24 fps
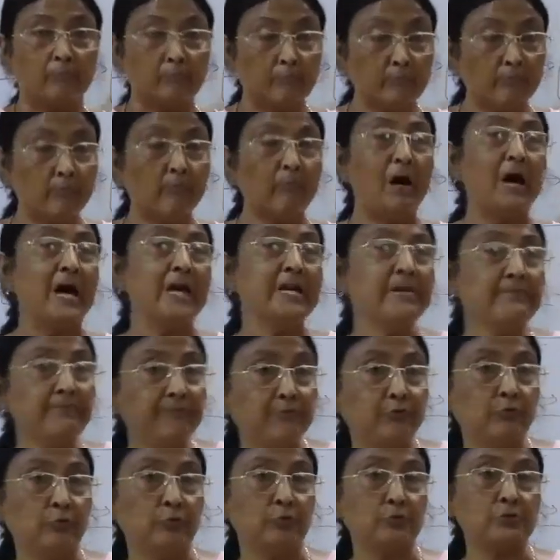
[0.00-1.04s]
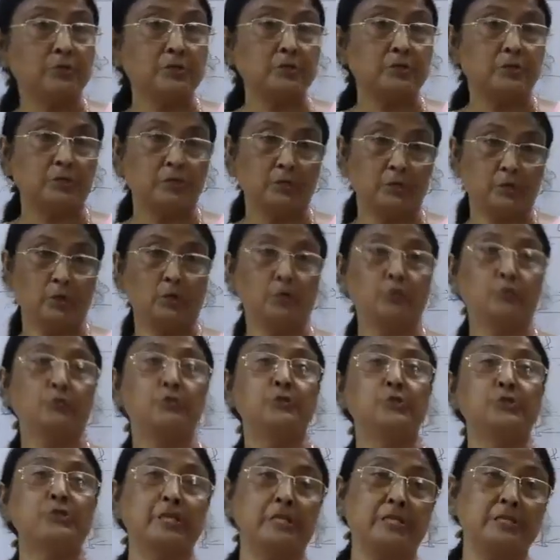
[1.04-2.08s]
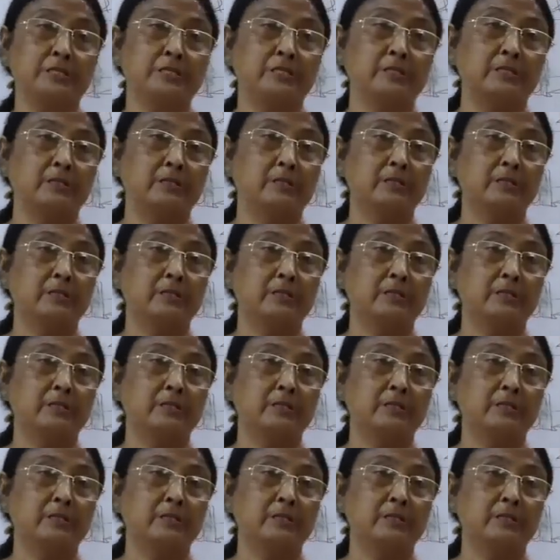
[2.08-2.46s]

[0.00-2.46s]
my force not to change.